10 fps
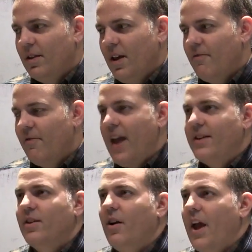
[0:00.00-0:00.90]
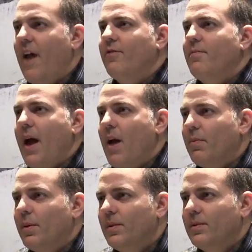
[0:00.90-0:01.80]
event on every
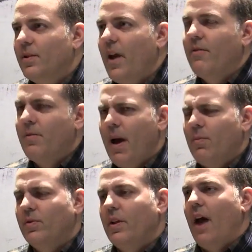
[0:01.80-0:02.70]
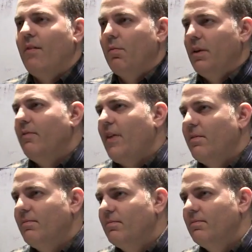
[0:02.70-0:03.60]
map. So every map was going to have a big
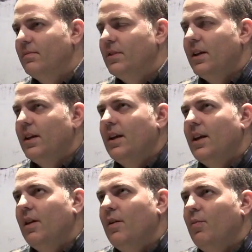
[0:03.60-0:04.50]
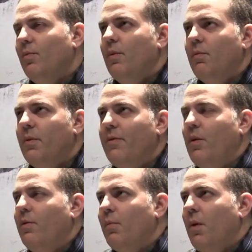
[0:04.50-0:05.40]
event.
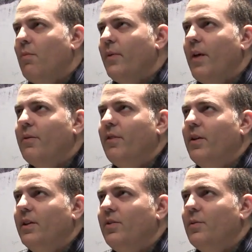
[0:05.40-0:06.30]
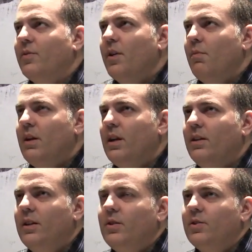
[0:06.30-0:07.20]
The problem with that we felt is it was going to be a
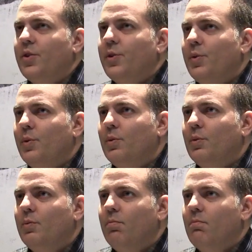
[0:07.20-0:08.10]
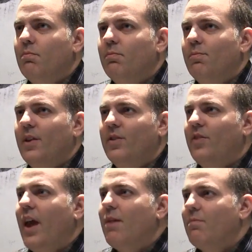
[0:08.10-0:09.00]
little too the
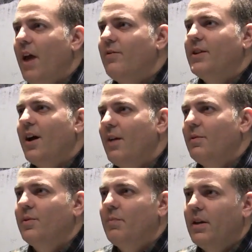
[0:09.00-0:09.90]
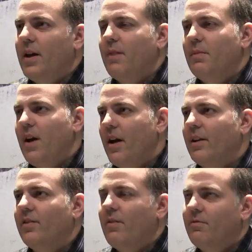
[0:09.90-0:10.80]
same every time. It was going to be kind of
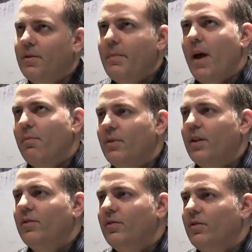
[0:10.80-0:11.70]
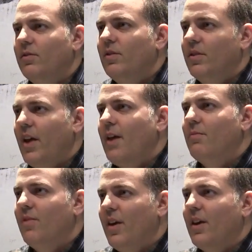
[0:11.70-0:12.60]
monotonous. Every map does the
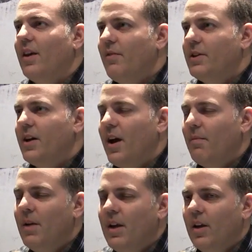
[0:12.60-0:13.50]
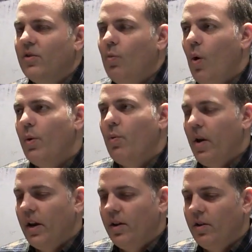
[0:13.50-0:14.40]
same thing every time. So what we
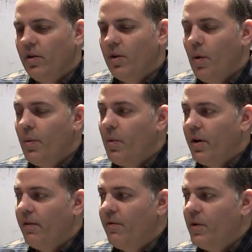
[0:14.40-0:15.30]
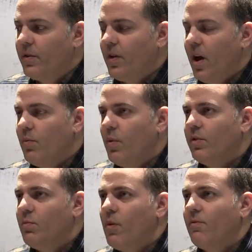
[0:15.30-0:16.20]
wanted to do and what we wanted to focus on
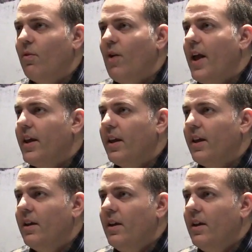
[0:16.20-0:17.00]
was more variety.